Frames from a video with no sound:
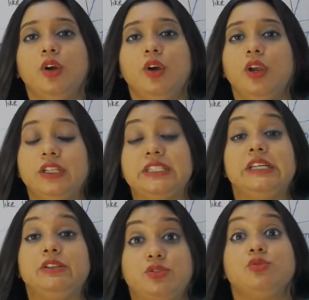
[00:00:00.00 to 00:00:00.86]
it
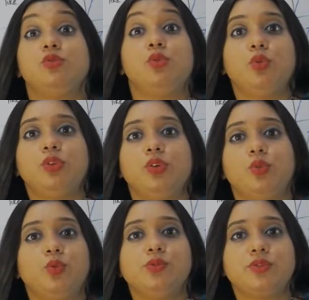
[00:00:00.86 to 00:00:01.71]
is to know the
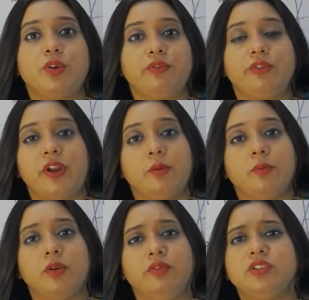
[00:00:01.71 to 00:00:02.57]
rules of
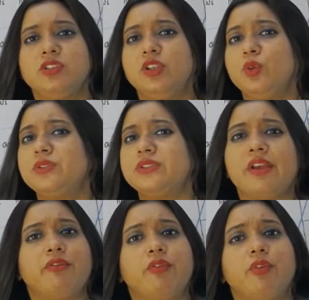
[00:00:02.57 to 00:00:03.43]
grammar, which includes
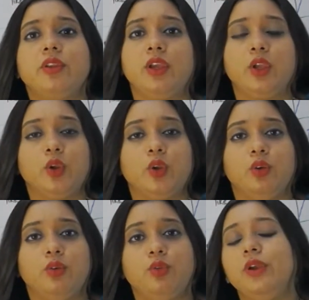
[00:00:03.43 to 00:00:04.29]
everything,
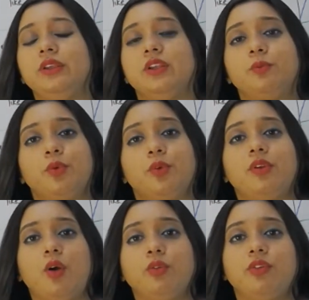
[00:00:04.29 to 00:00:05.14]
knowing that
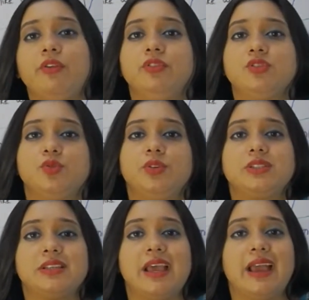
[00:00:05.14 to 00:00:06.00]
pronoun refers to
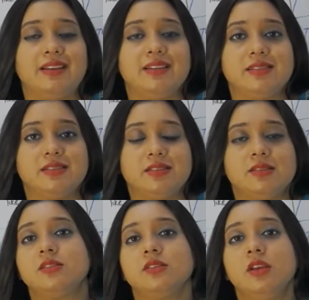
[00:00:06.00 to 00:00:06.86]
its
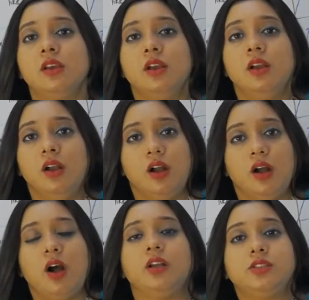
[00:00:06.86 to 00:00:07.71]
antecedent,
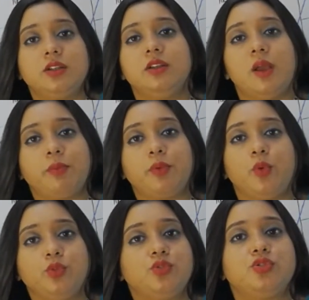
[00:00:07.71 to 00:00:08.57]
article
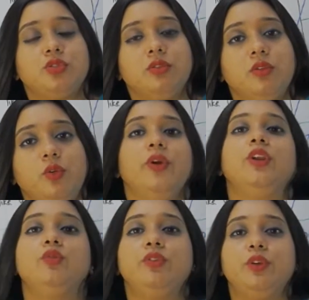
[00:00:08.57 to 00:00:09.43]
approach, when
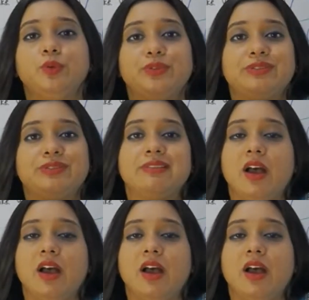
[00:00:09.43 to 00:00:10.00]
do we use